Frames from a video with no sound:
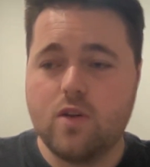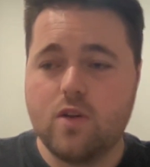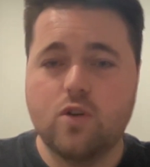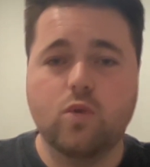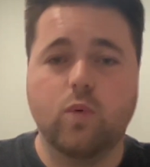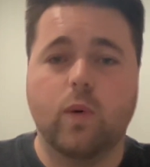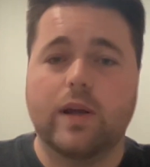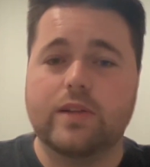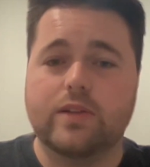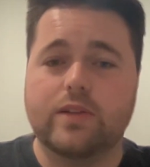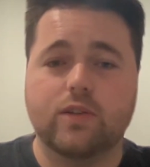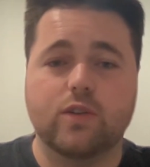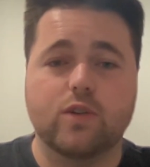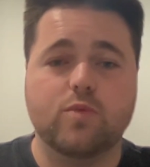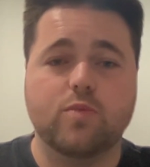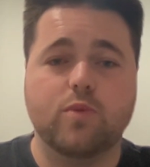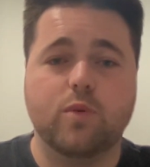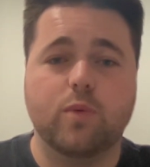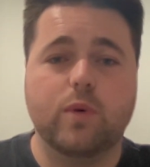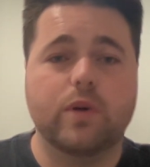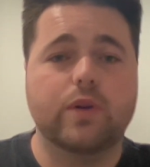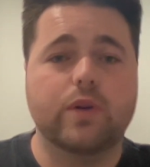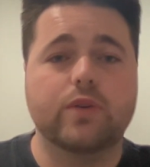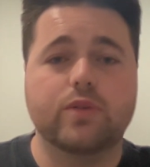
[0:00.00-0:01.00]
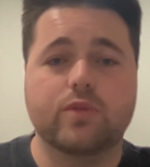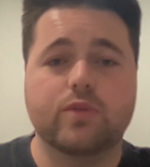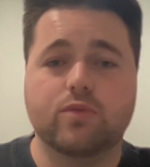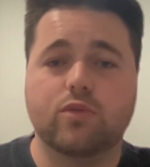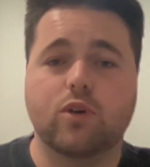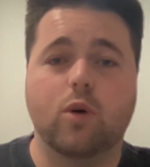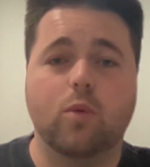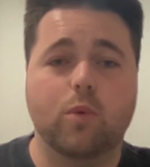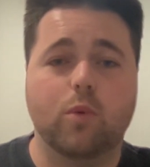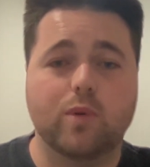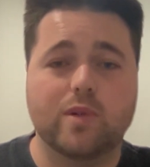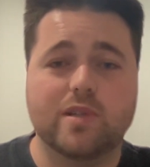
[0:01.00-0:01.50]
Quade Cooper were good
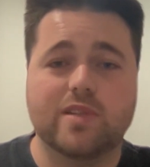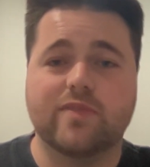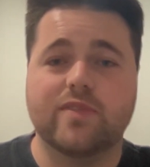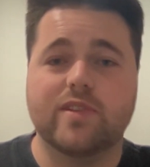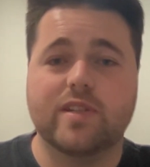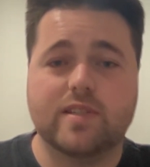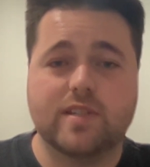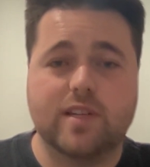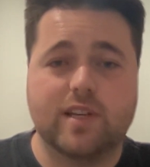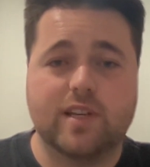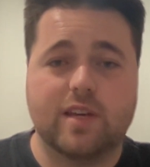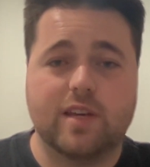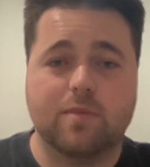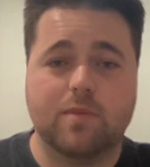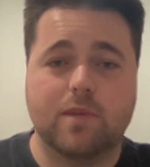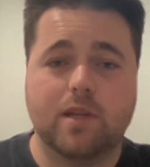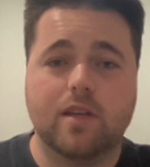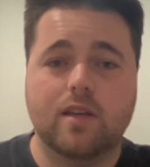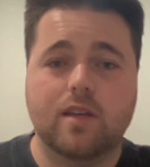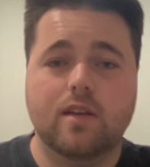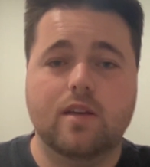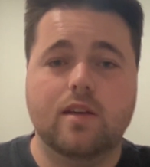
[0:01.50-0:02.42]
role models for the team.